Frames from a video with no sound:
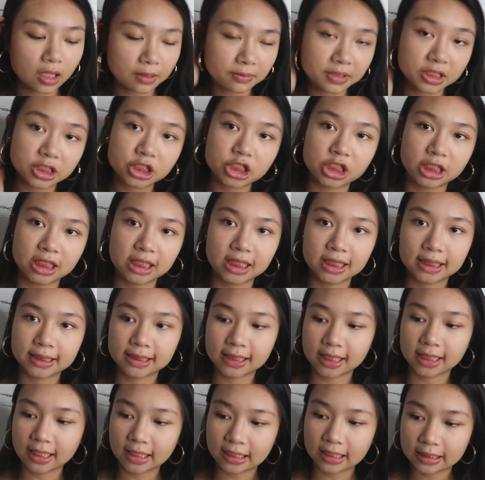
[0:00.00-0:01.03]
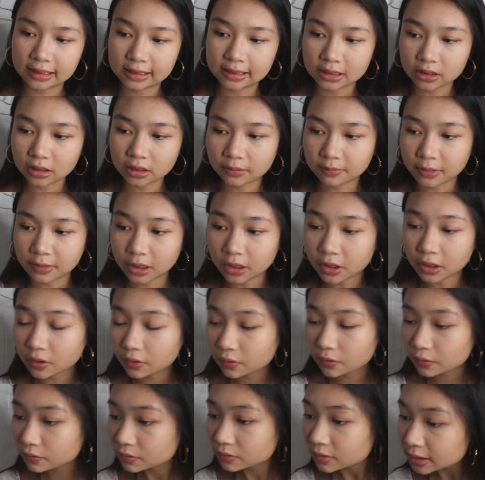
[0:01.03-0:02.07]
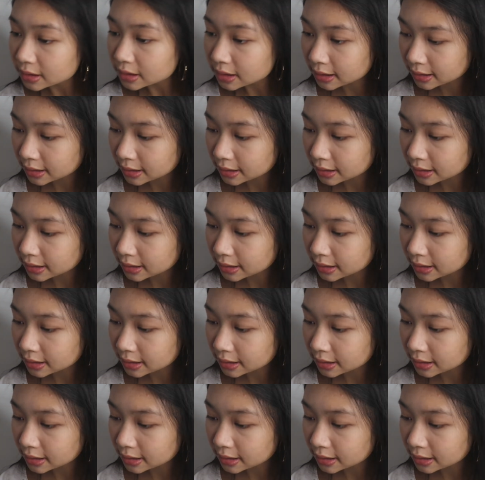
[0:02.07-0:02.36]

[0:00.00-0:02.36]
on my cheeks and on my nose.